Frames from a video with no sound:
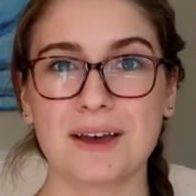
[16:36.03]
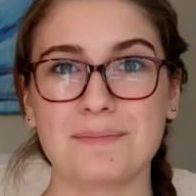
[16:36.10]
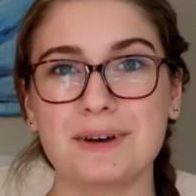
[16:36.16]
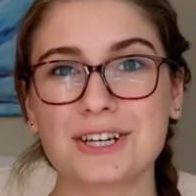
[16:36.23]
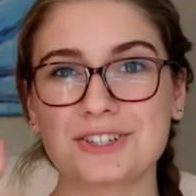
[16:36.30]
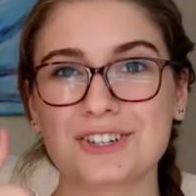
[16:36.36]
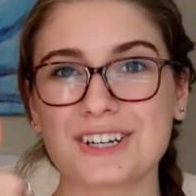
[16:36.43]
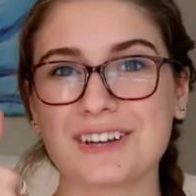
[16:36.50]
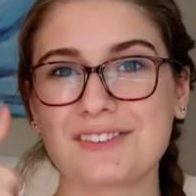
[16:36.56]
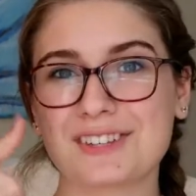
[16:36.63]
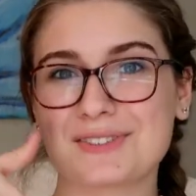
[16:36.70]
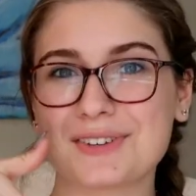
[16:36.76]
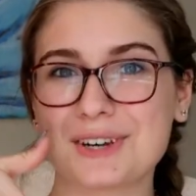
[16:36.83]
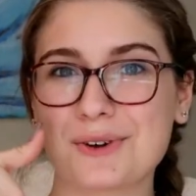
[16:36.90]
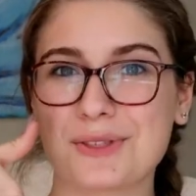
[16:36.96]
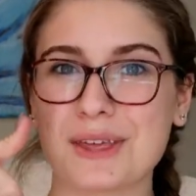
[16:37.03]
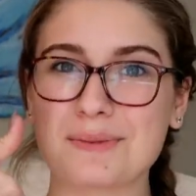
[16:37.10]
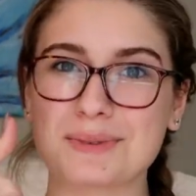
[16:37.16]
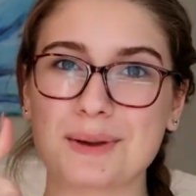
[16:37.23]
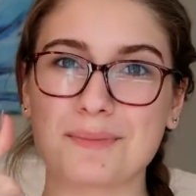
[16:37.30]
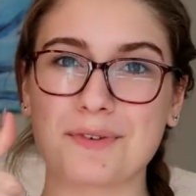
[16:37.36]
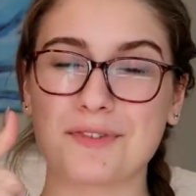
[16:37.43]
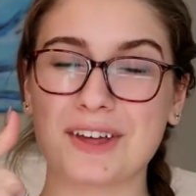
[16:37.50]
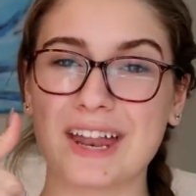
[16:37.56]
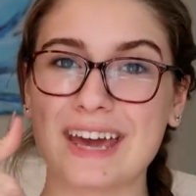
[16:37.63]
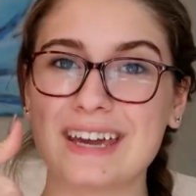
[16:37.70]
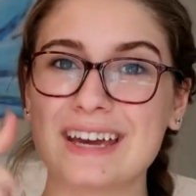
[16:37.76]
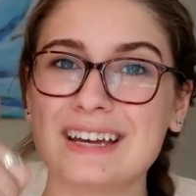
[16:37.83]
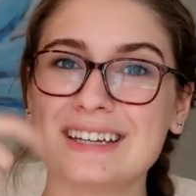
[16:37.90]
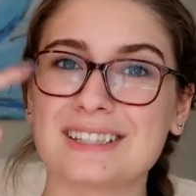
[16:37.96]
Make sure to give this video a thumbs up if you
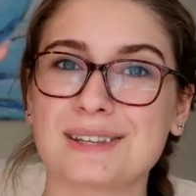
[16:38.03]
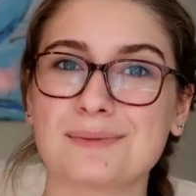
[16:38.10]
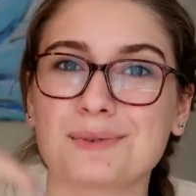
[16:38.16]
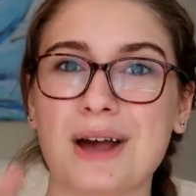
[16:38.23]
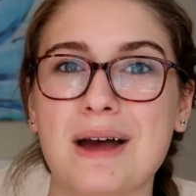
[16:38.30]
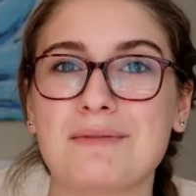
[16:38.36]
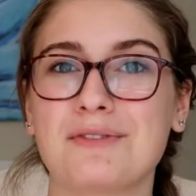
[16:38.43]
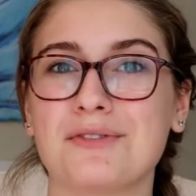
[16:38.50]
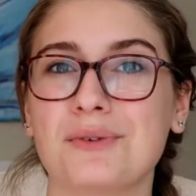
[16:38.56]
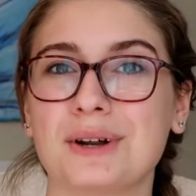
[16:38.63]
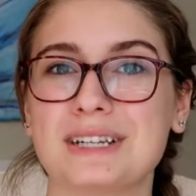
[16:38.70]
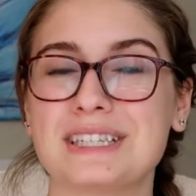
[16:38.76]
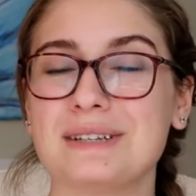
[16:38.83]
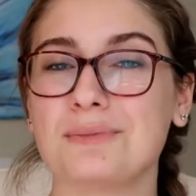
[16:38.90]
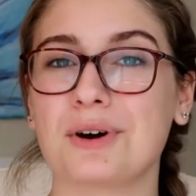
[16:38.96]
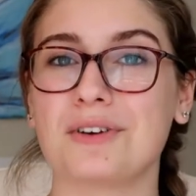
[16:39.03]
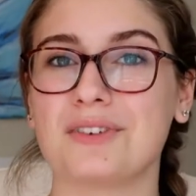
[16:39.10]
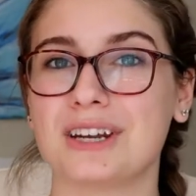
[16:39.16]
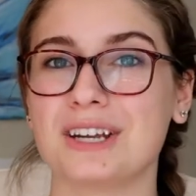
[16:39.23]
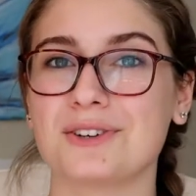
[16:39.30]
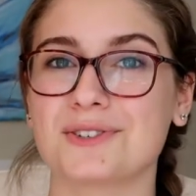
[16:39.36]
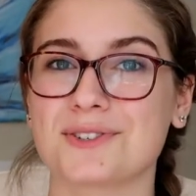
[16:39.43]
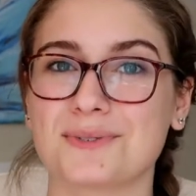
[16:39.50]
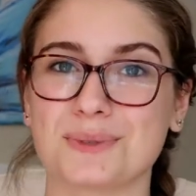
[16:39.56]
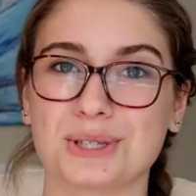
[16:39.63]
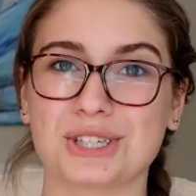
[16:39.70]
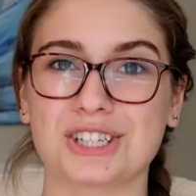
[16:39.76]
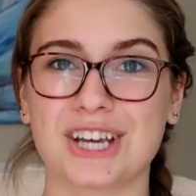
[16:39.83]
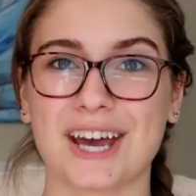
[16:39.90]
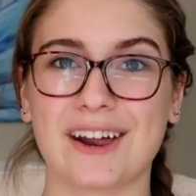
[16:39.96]
like it, and subscribe if you want to see more videos from
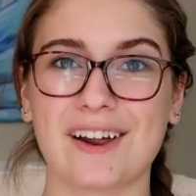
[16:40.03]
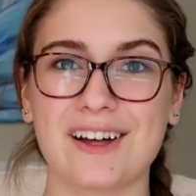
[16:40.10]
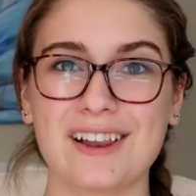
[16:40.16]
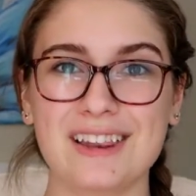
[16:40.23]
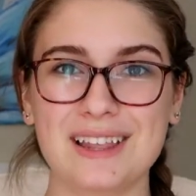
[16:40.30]
this channel.